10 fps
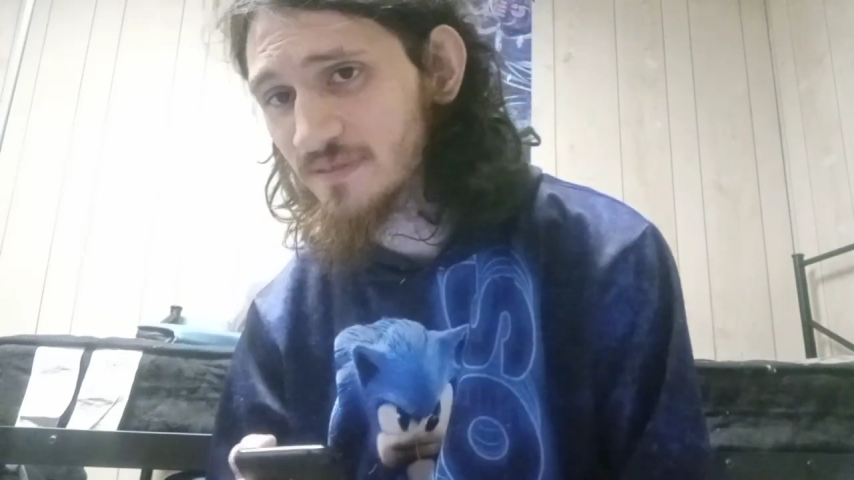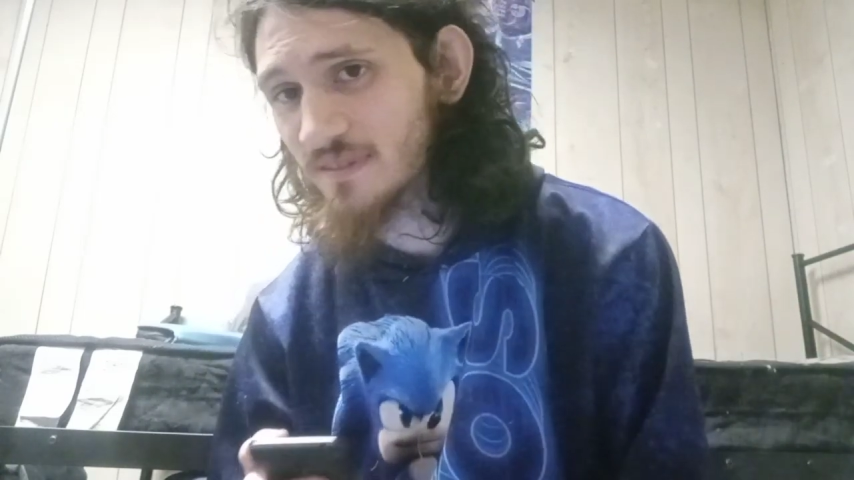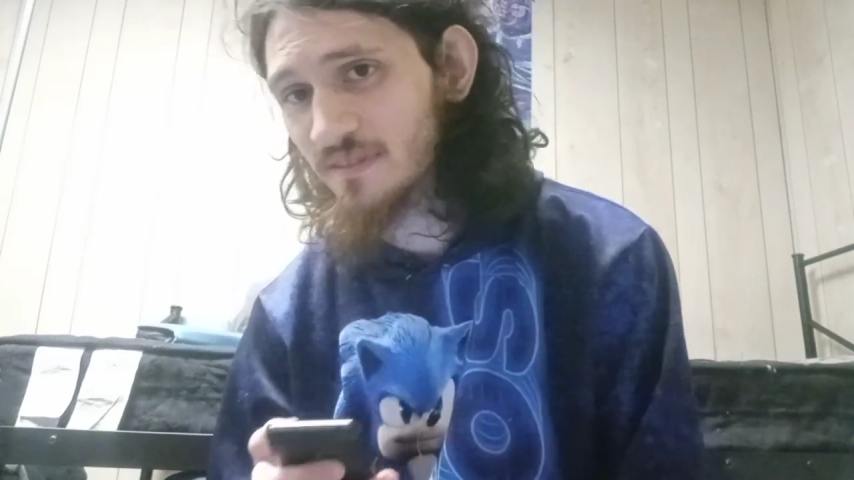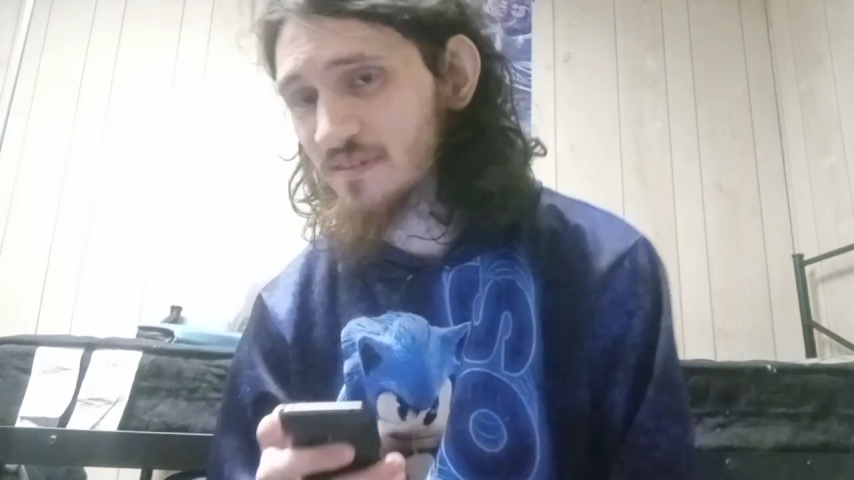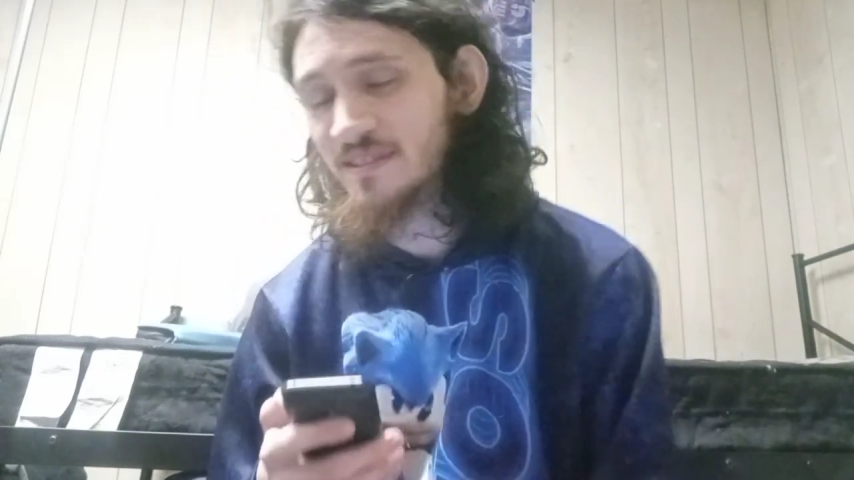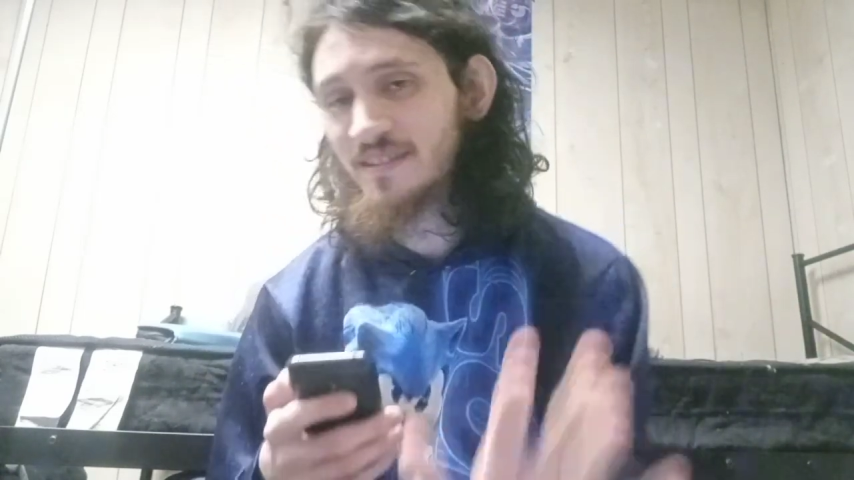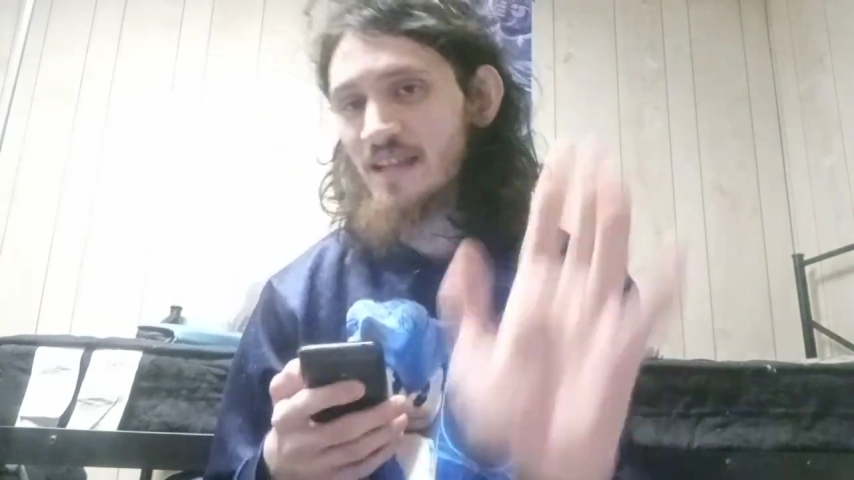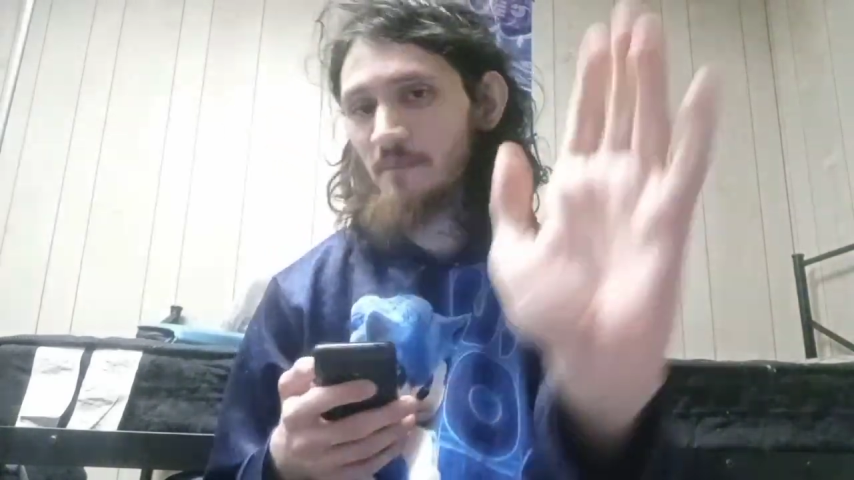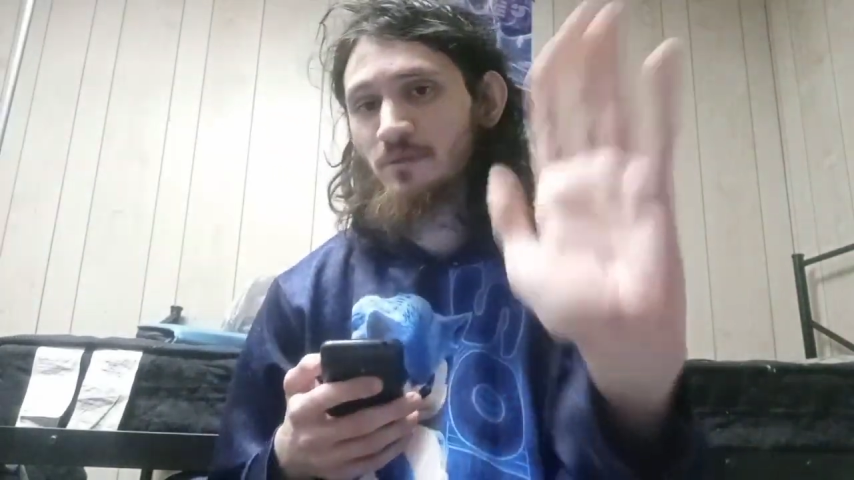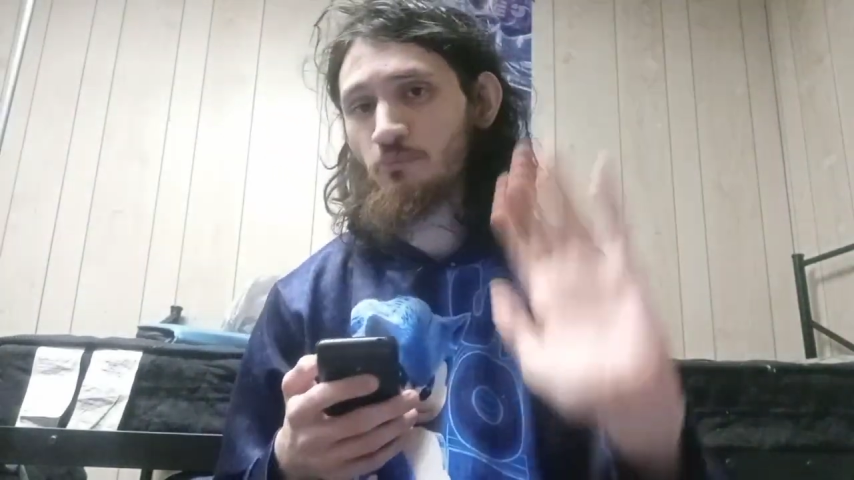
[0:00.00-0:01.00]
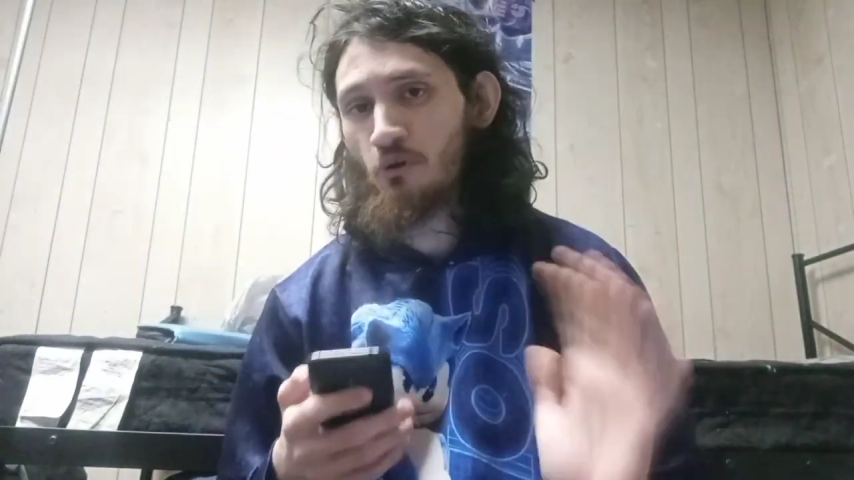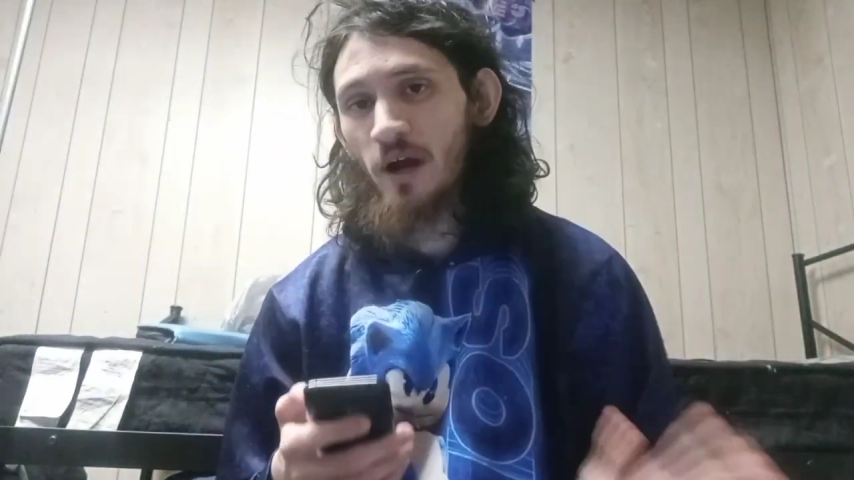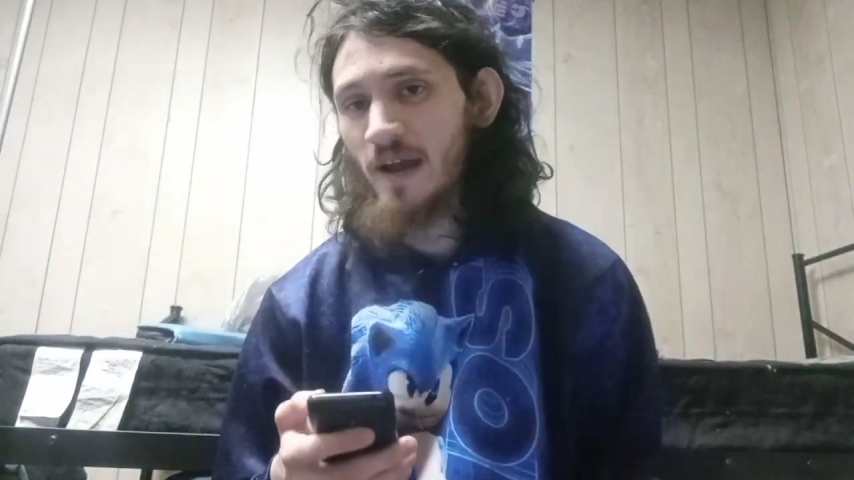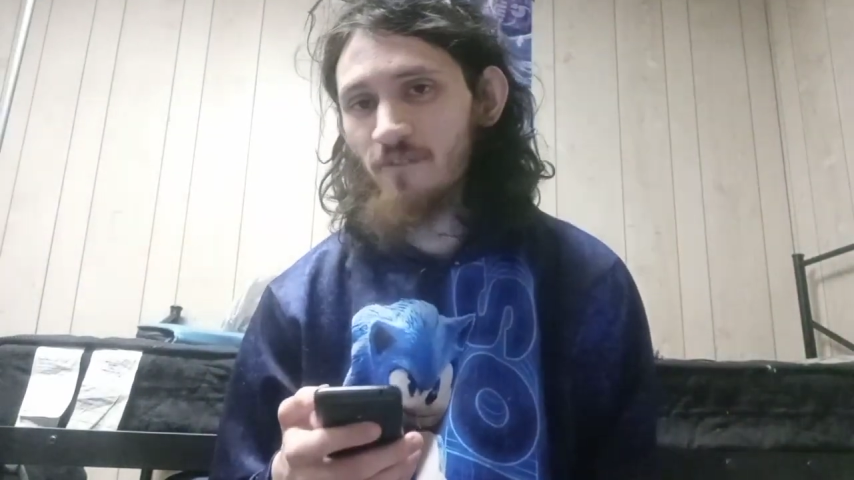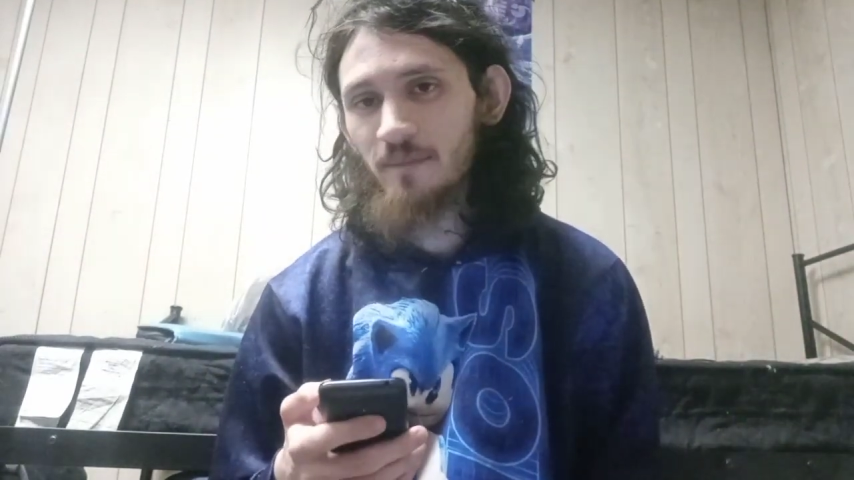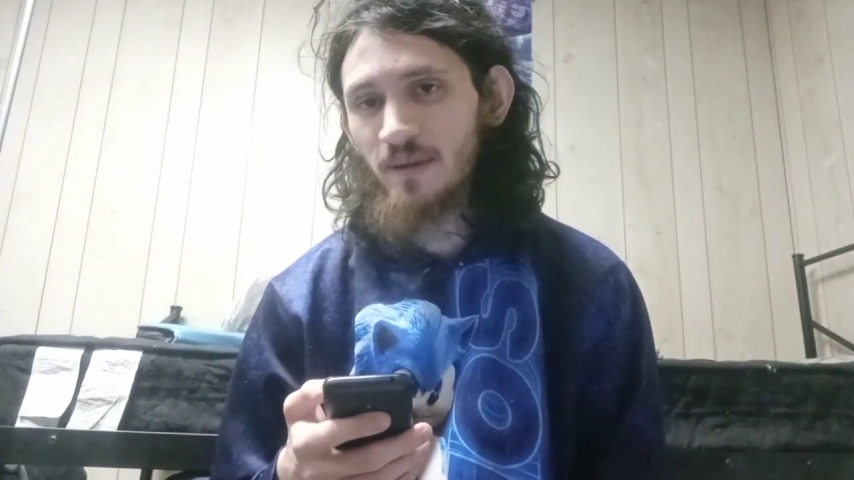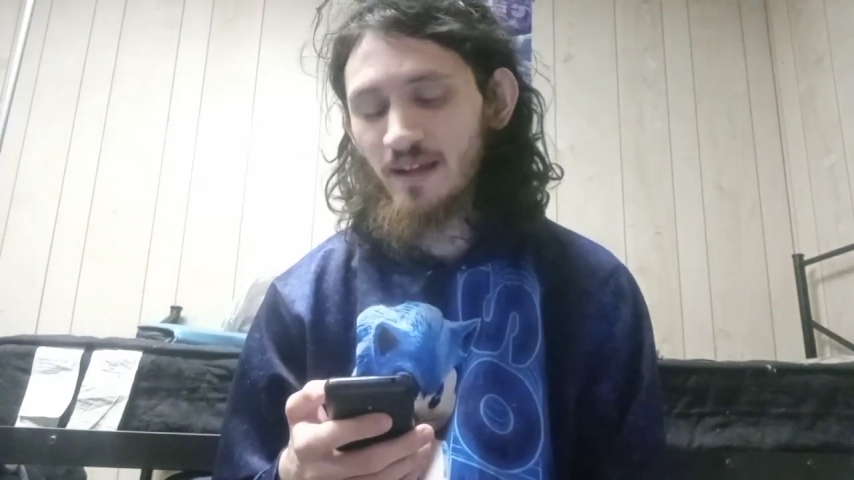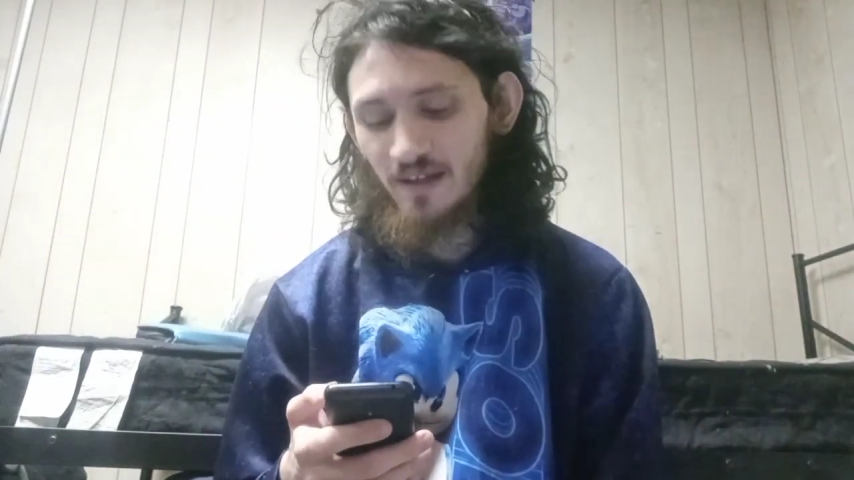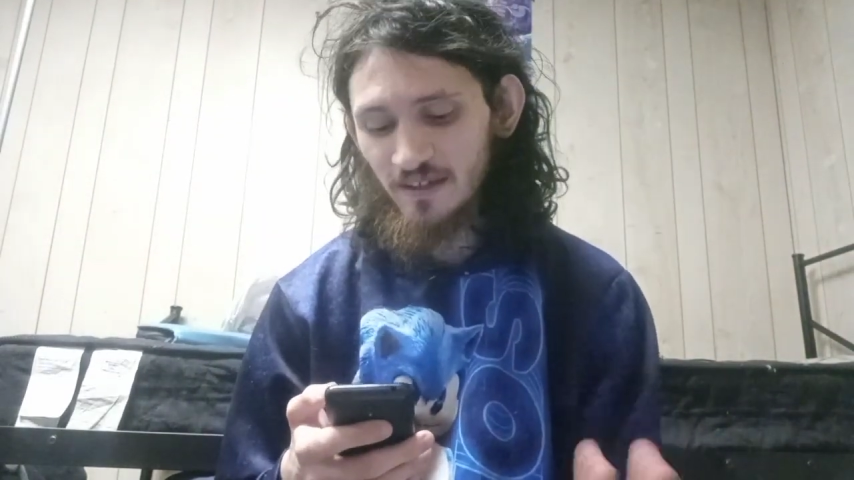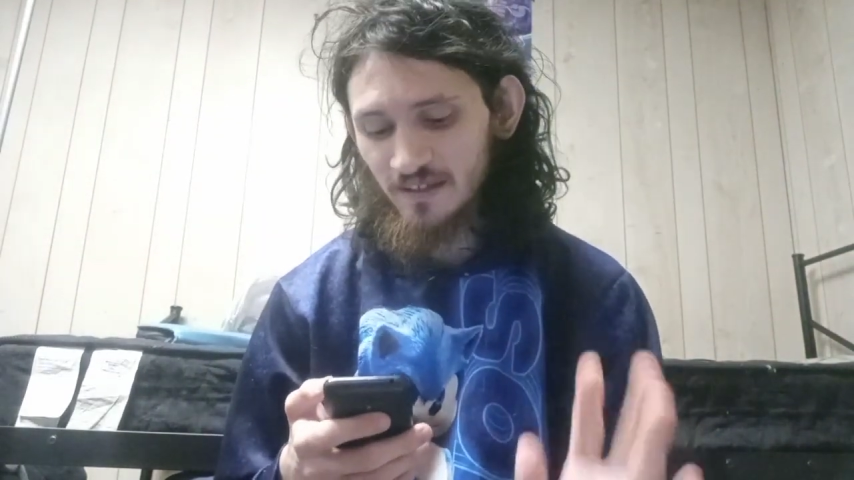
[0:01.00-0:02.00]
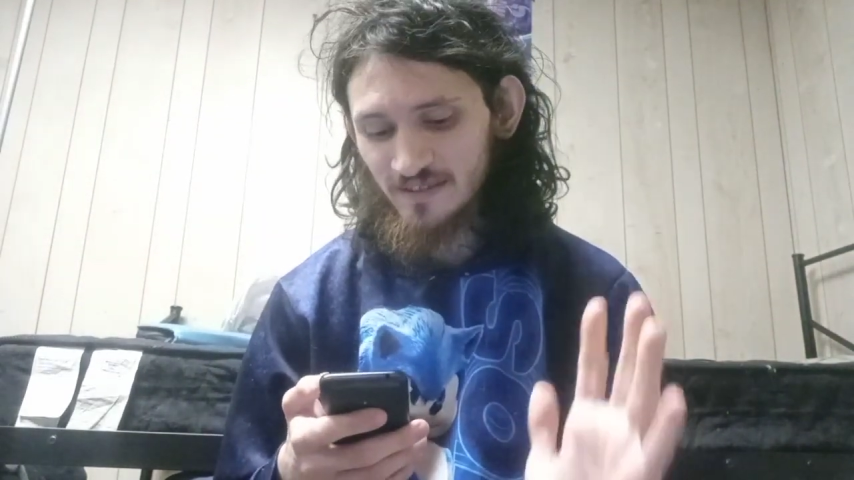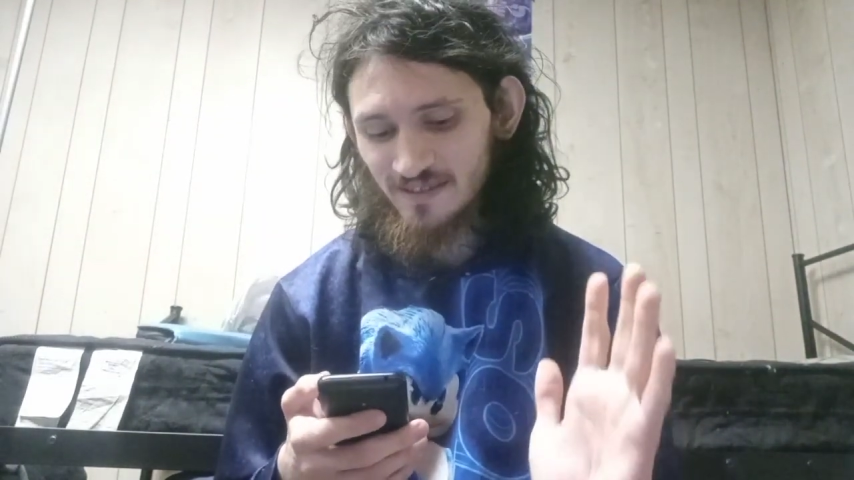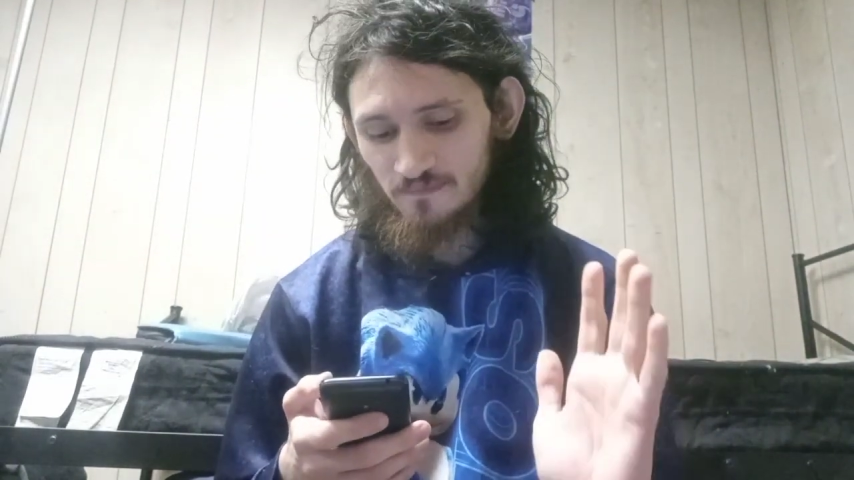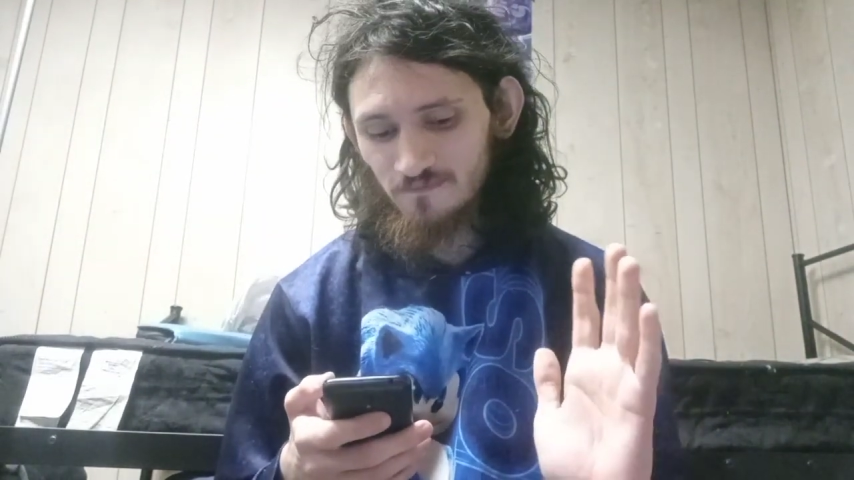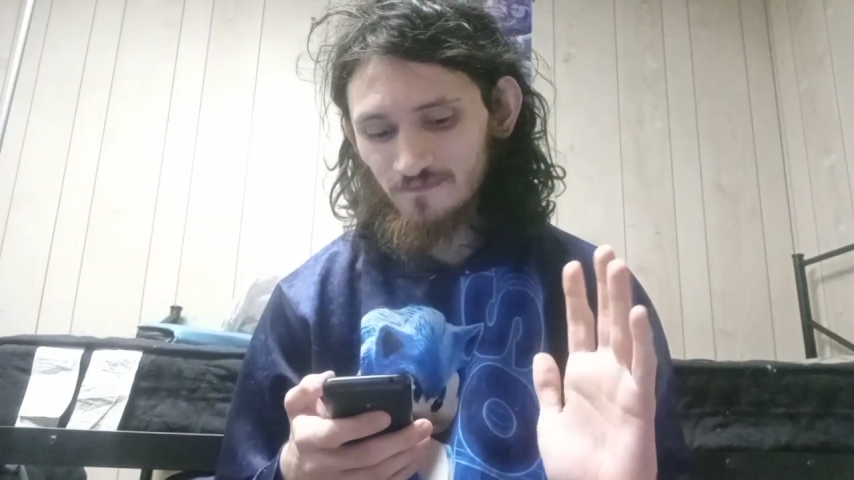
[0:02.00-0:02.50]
these names private because